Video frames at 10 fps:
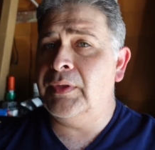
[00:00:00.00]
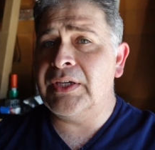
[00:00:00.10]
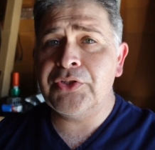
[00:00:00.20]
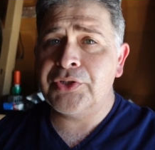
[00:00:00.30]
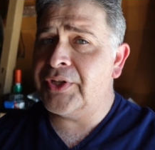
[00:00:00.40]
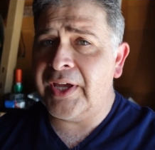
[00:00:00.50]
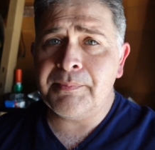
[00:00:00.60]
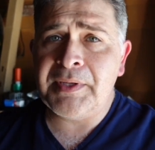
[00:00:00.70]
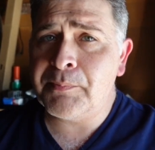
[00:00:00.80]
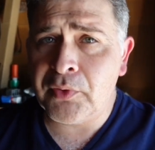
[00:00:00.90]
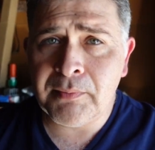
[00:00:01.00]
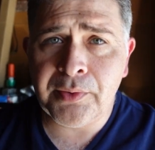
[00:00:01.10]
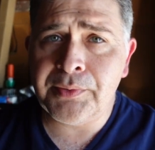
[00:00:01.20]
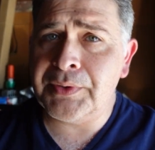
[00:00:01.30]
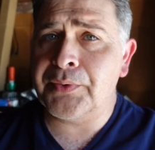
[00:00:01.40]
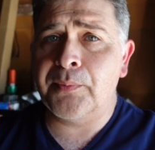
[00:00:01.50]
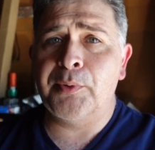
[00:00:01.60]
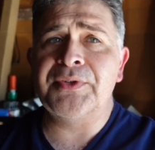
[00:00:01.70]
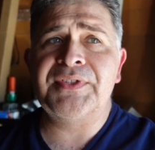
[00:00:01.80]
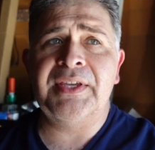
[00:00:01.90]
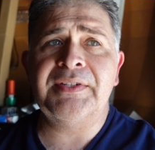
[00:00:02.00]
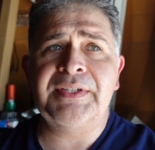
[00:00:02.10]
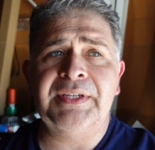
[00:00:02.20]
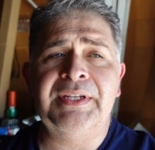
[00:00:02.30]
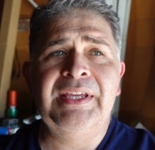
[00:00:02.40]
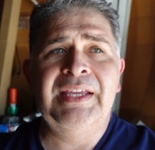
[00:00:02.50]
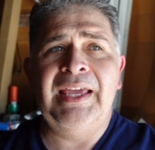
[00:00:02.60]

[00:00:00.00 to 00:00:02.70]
They should not be promoted or presented